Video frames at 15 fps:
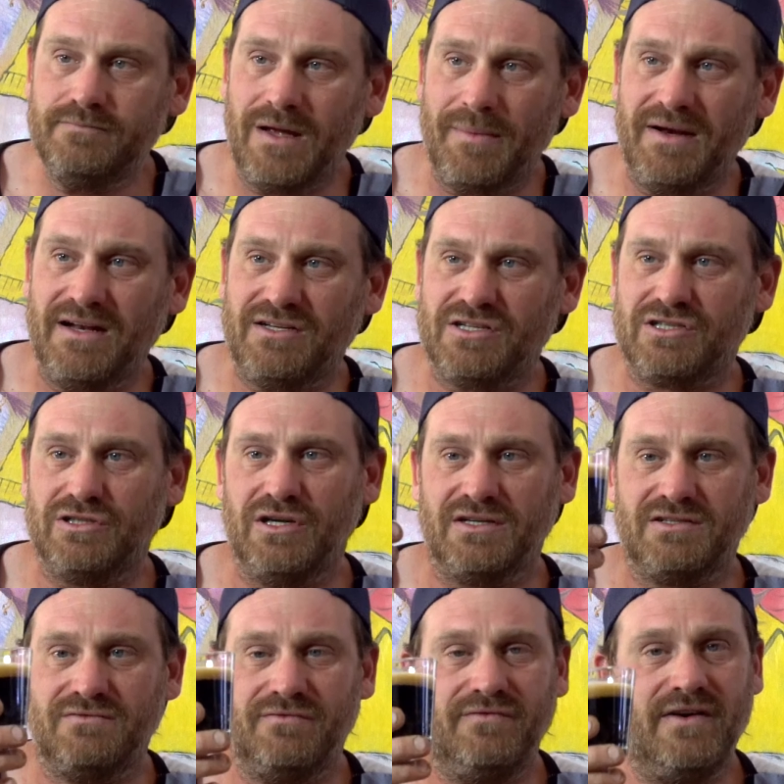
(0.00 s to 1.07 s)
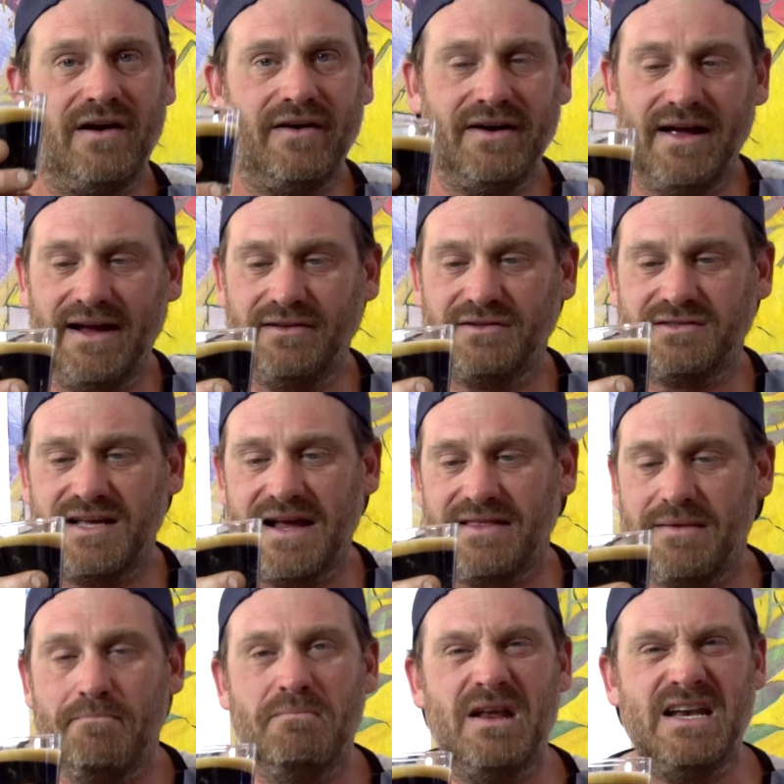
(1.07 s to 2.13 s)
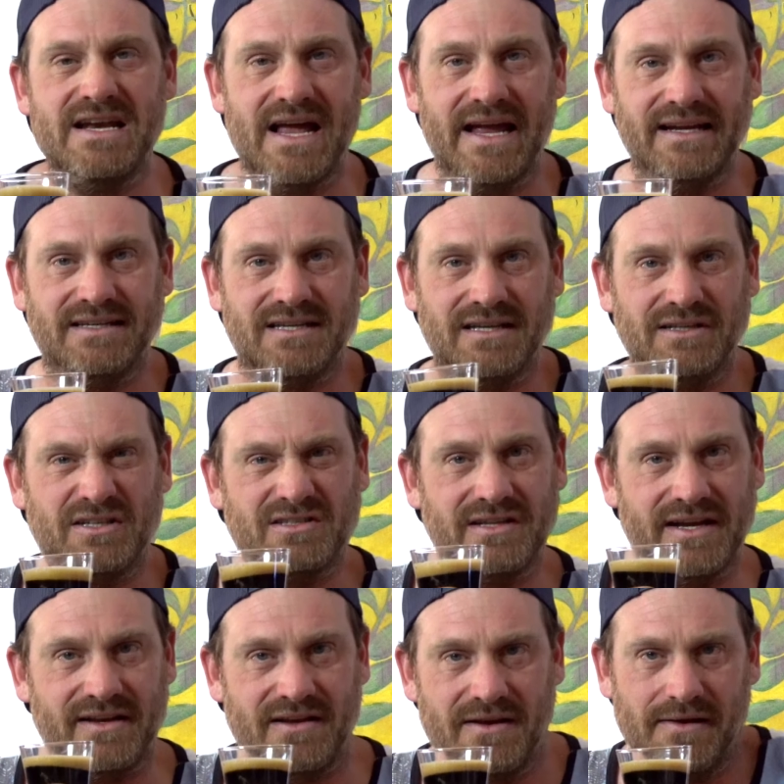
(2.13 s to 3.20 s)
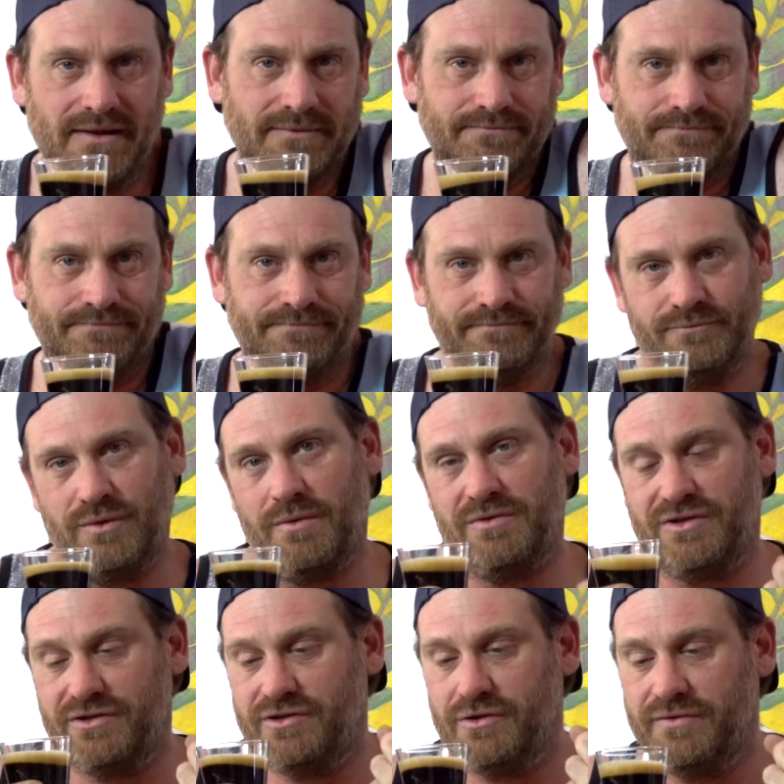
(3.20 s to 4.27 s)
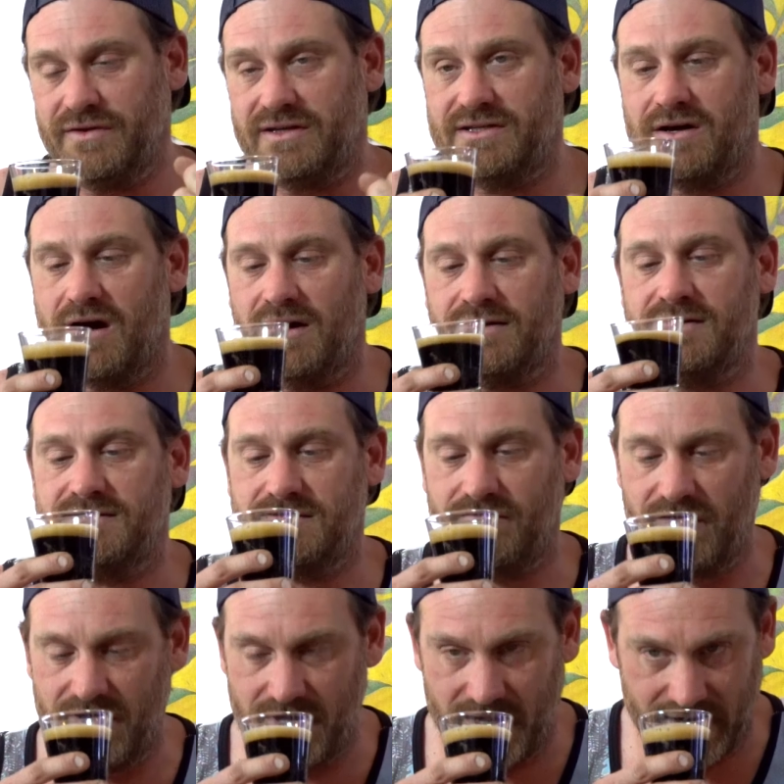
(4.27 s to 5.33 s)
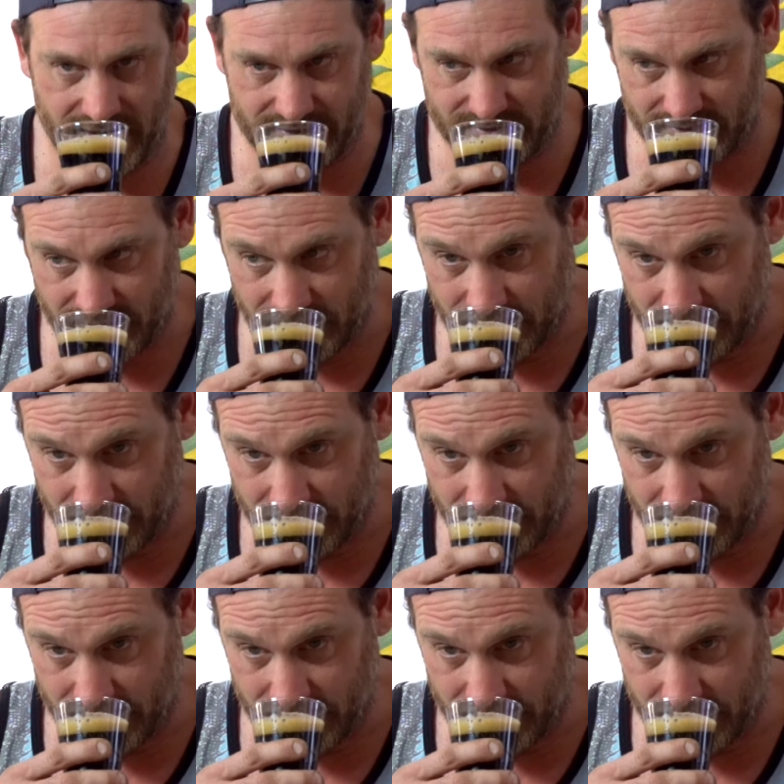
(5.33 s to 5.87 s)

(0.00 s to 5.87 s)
I mean, it just looks very nice. It looks like the midnight. It looks like, what would you do in the darkness of the night?